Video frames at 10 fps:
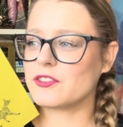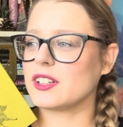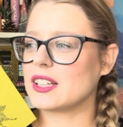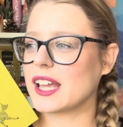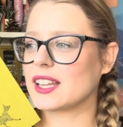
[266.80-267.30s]

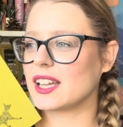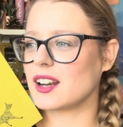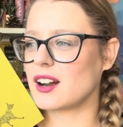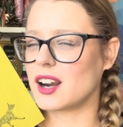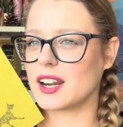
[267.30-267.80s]
feel like there
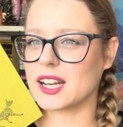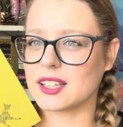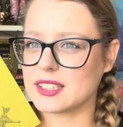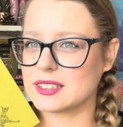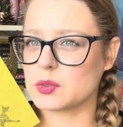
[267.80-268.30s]
are
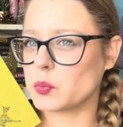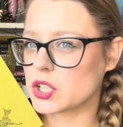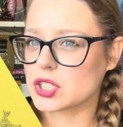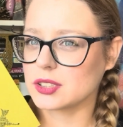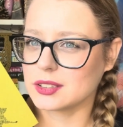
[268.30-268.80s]
anything
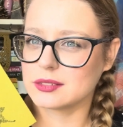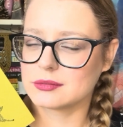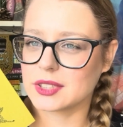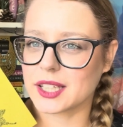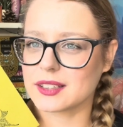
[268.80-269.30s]
special,
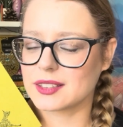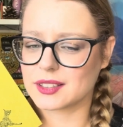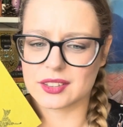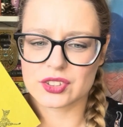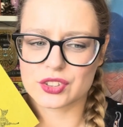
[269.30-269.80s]
like
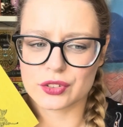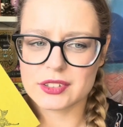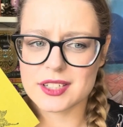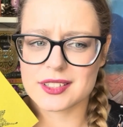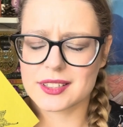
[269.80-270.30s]
the
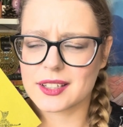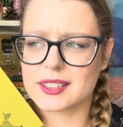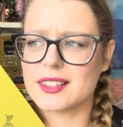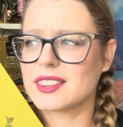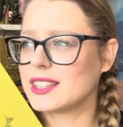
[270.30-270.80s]
stories,
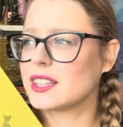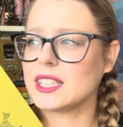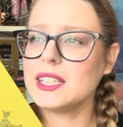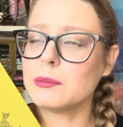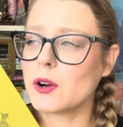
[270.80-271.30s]
the
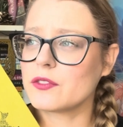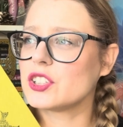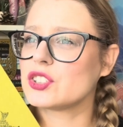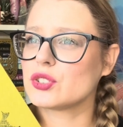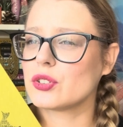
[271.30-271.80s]
theme of the
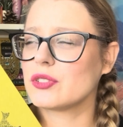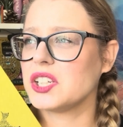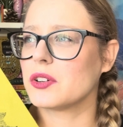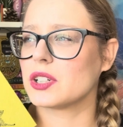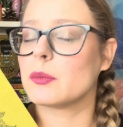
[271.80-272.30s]
story
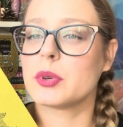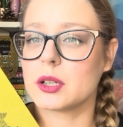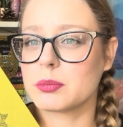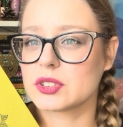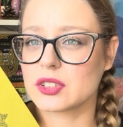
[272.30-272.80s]
or the
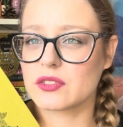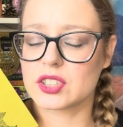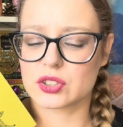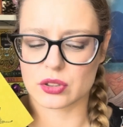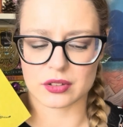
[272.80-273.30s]
purpose of the
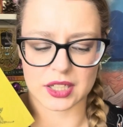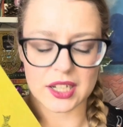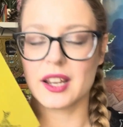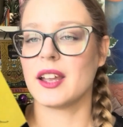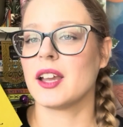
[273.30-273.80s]
story
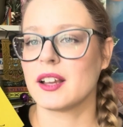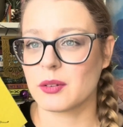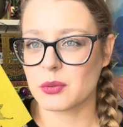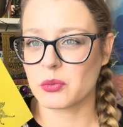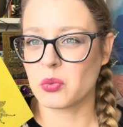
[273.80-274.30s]

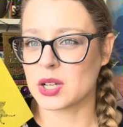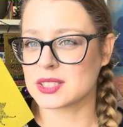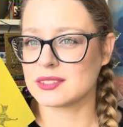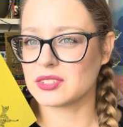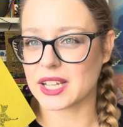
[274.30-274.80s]

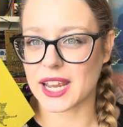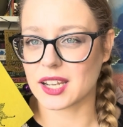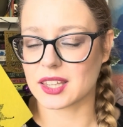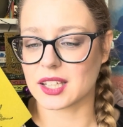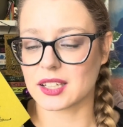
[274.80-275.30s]
wasn't
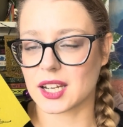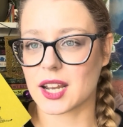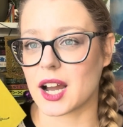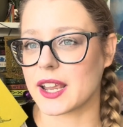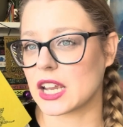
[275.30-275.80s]
anything that
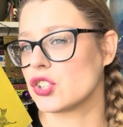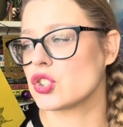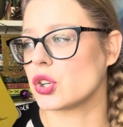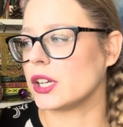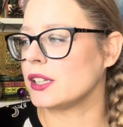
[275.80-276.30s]
I enjoyed.